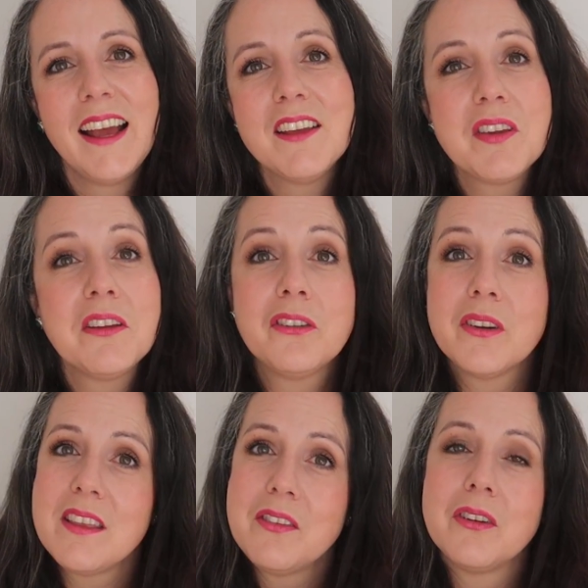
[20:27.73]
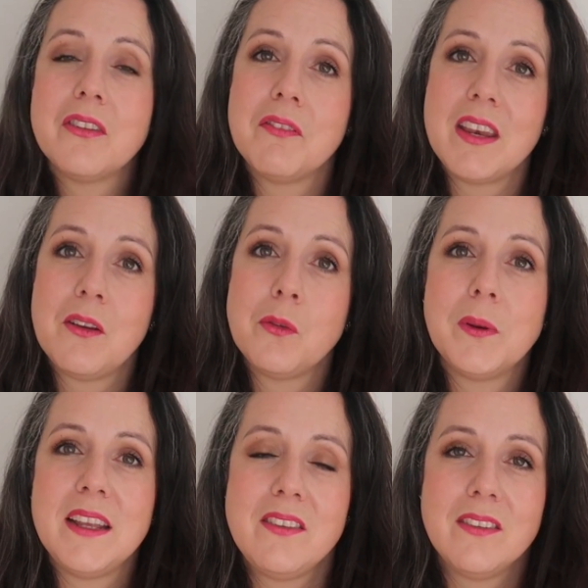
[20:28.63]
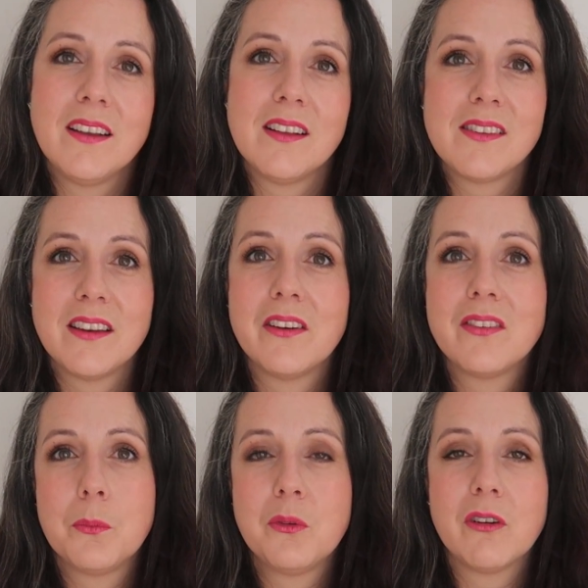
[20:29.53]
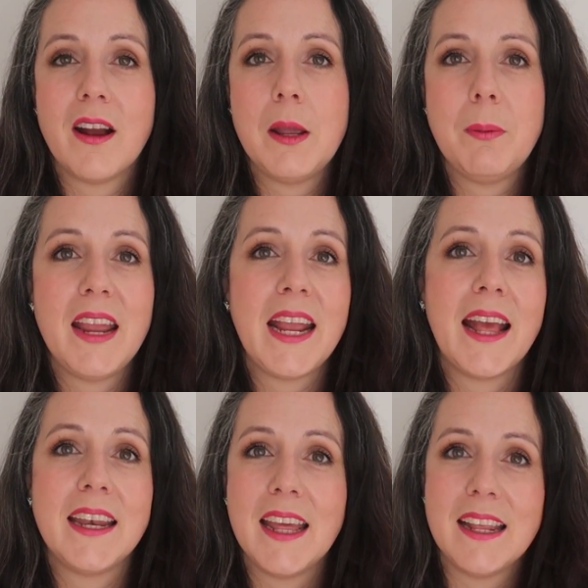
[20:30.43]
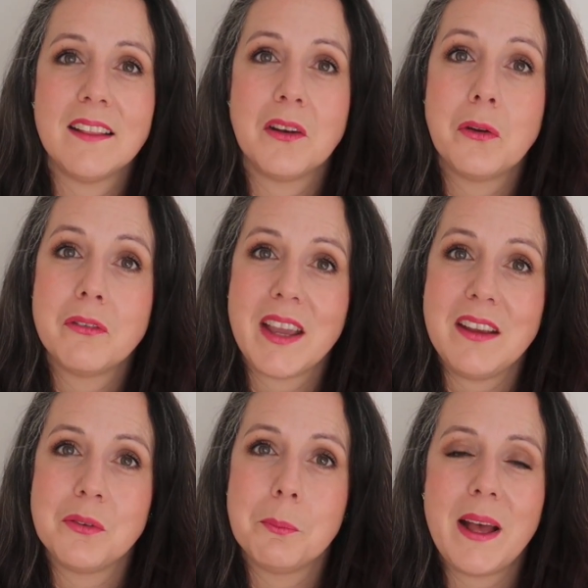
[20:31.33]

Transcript: If you enjoy these sorts of videos, please do consider subscribing and hitting the notification